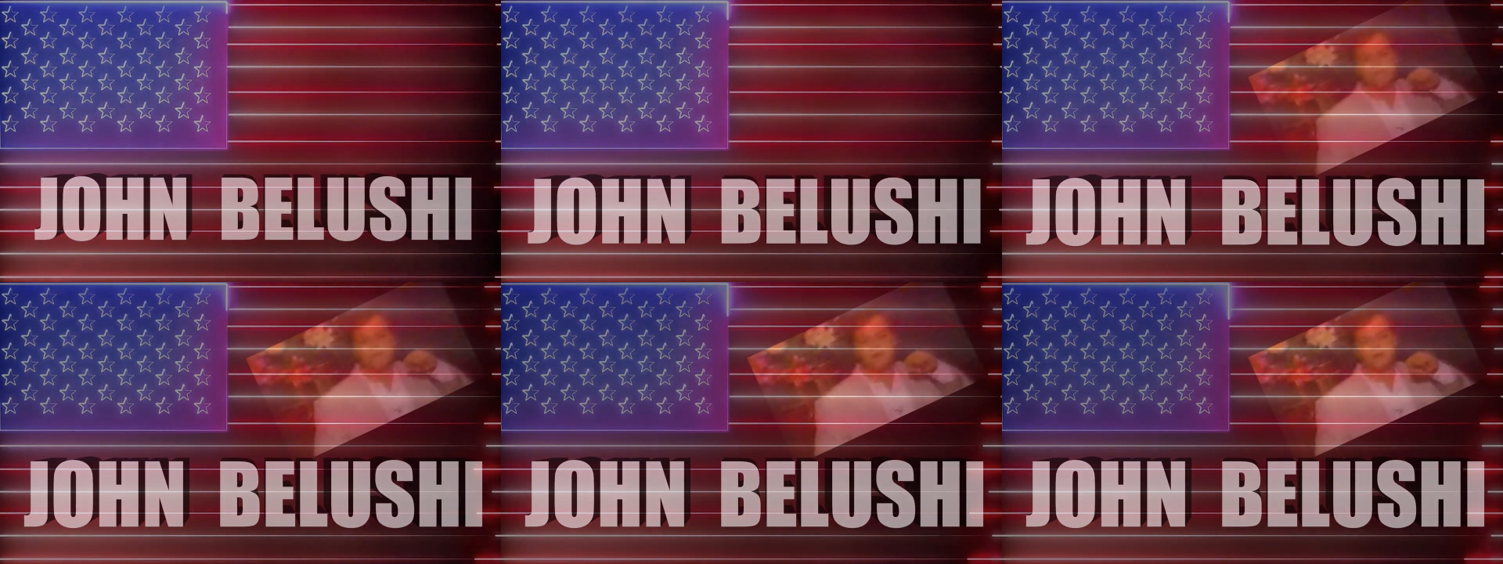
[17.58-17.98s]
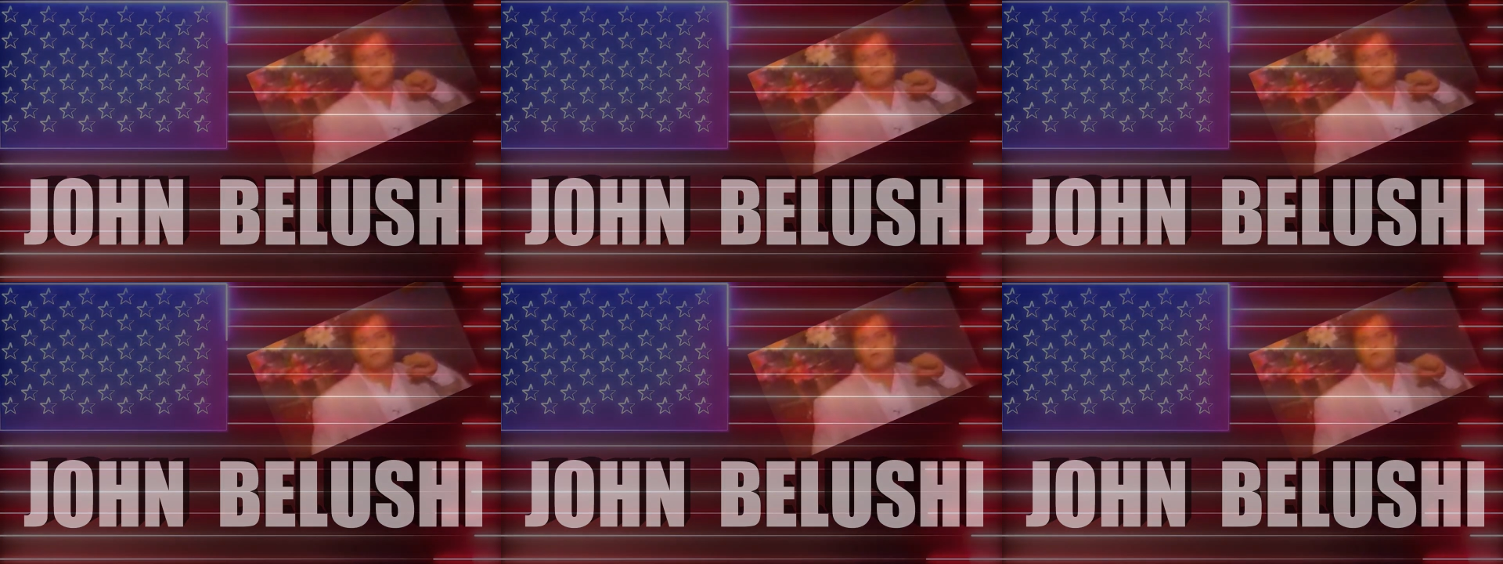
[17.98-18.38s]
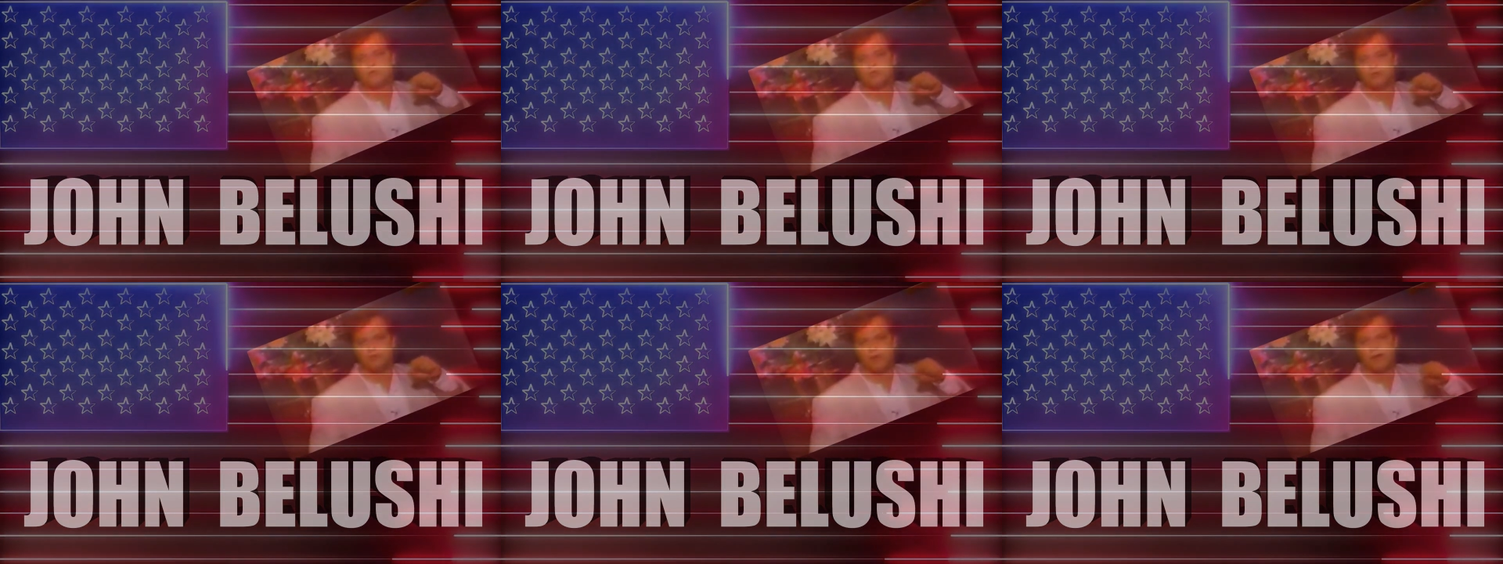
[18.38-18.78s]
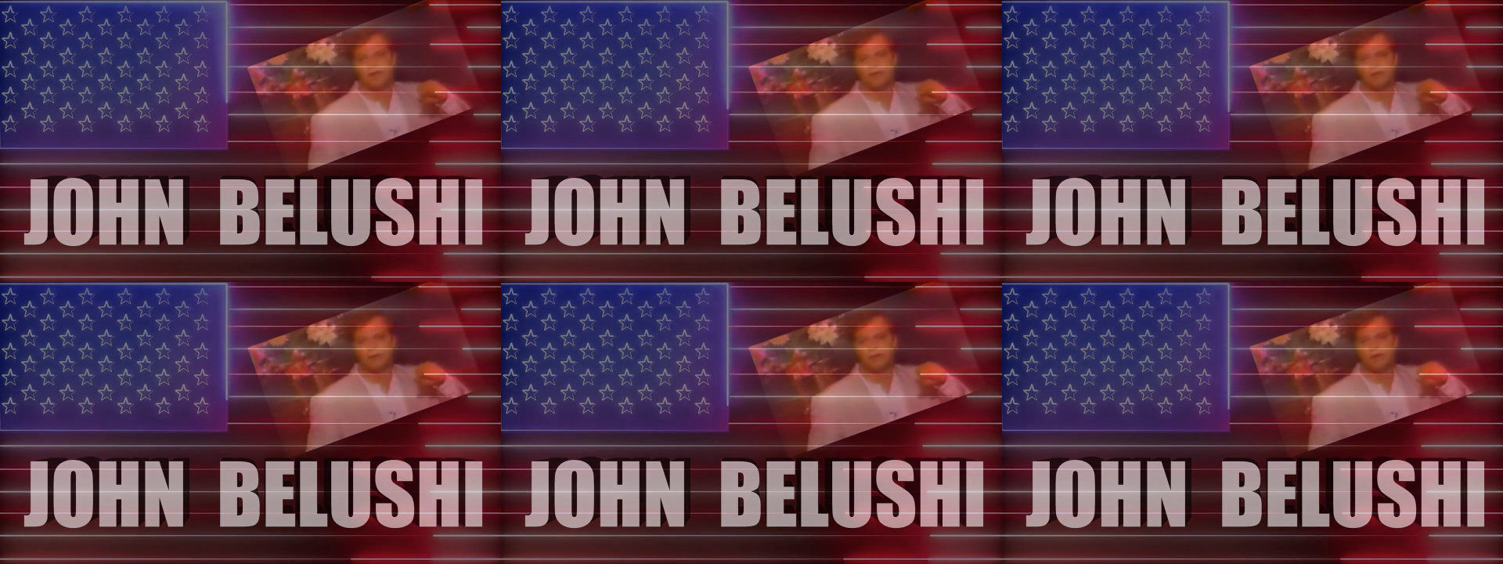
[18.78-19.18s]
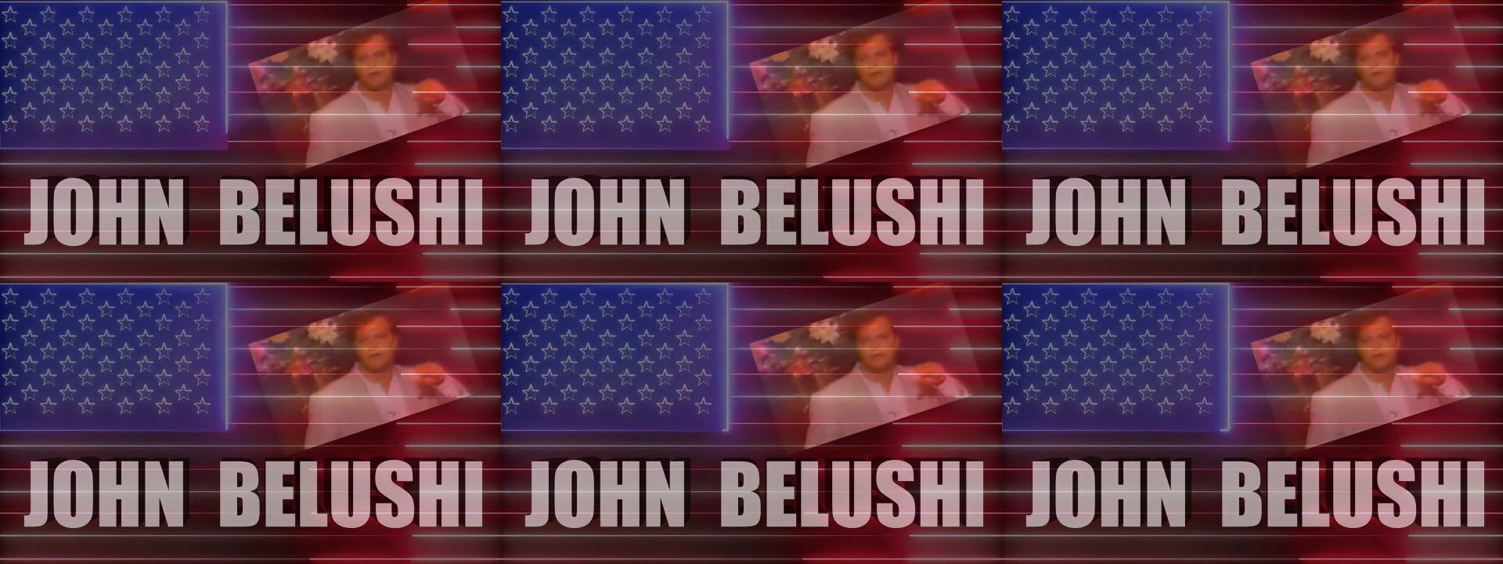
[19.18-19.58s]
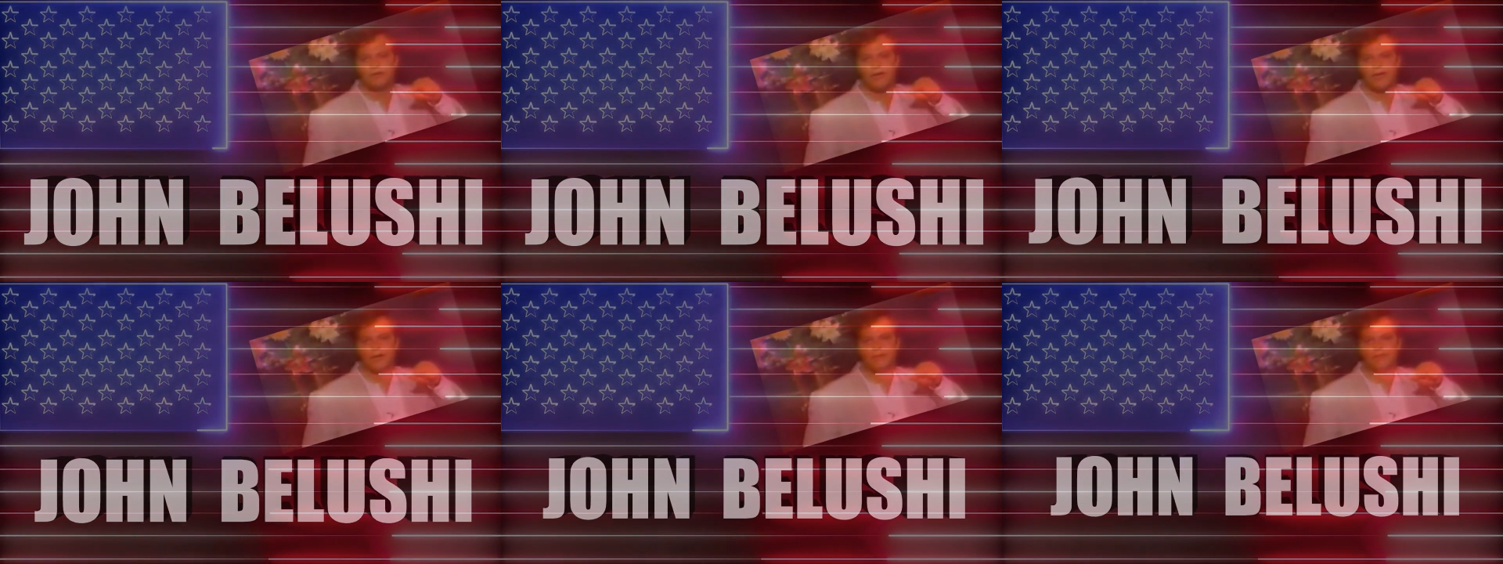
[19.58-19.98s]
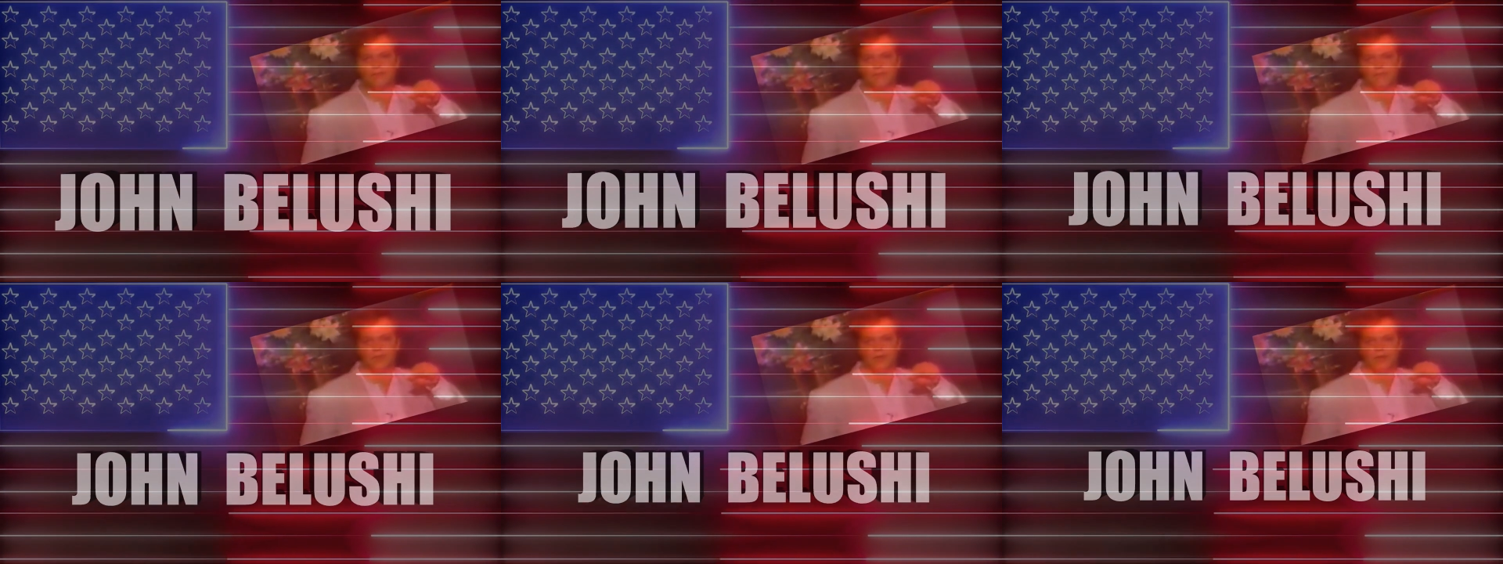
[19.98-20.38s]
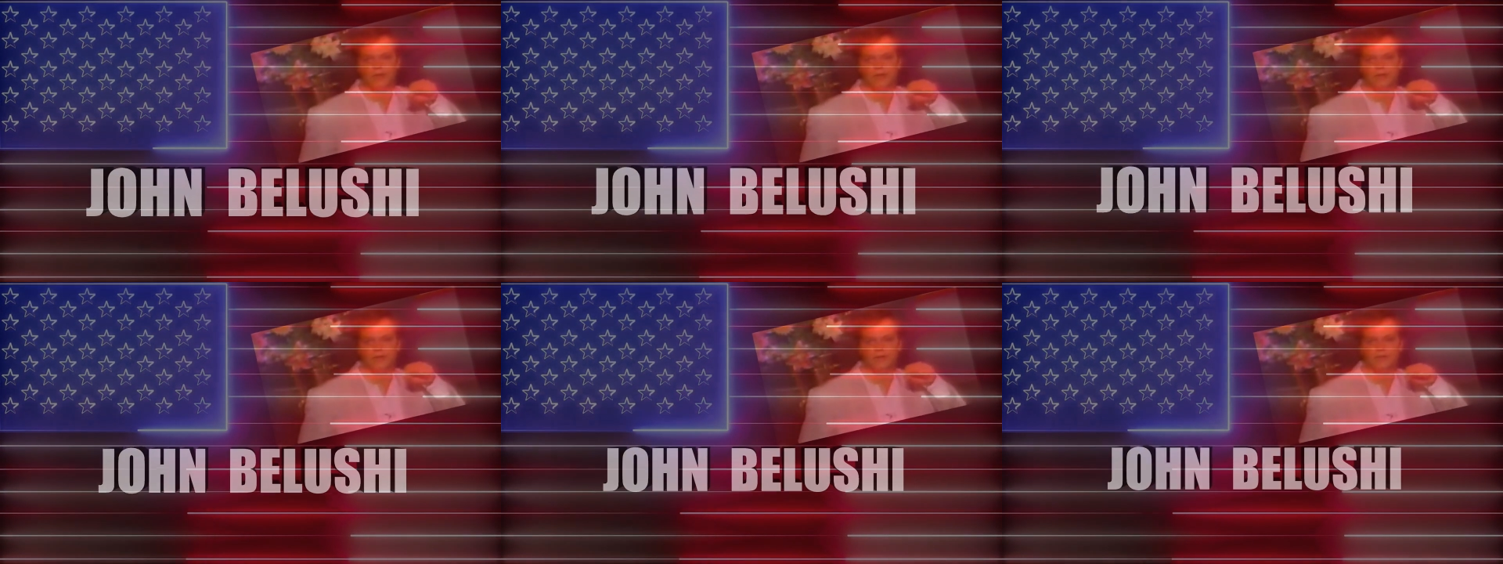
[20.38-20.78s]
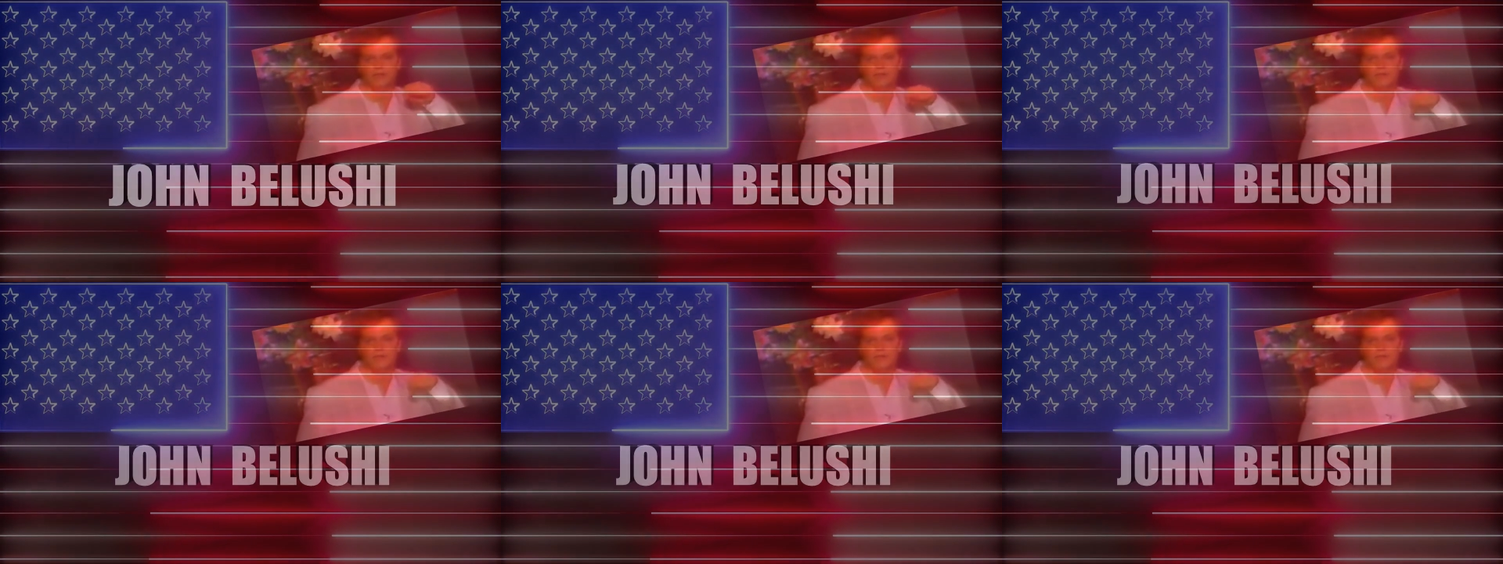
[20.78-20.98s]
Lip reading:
No face is visible, so there are no lips to read.